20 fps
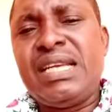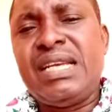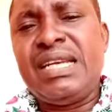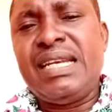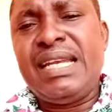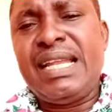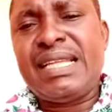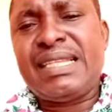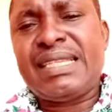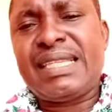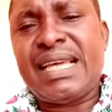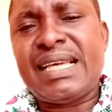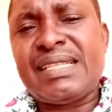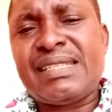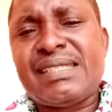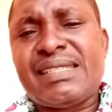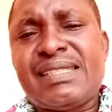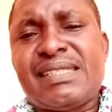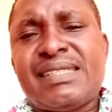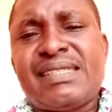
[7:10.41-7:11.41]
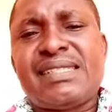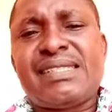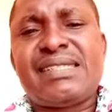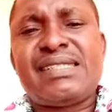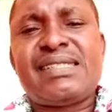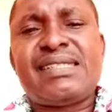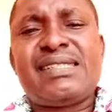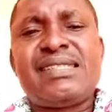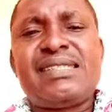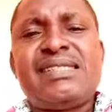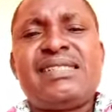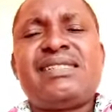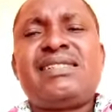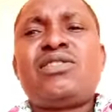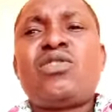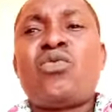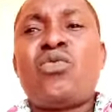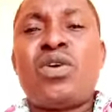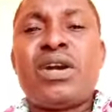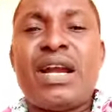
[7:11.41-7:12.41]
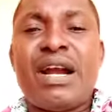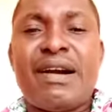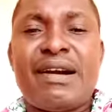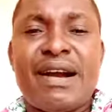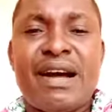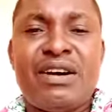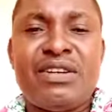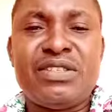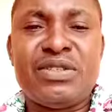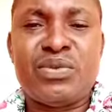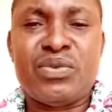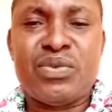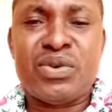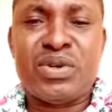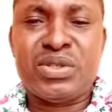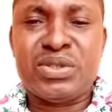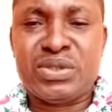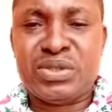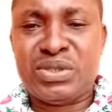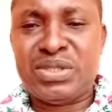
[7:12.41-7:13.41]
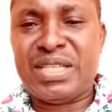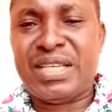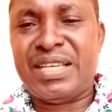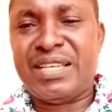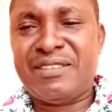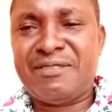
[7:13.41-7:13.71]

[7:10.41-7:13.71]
latest one around the world today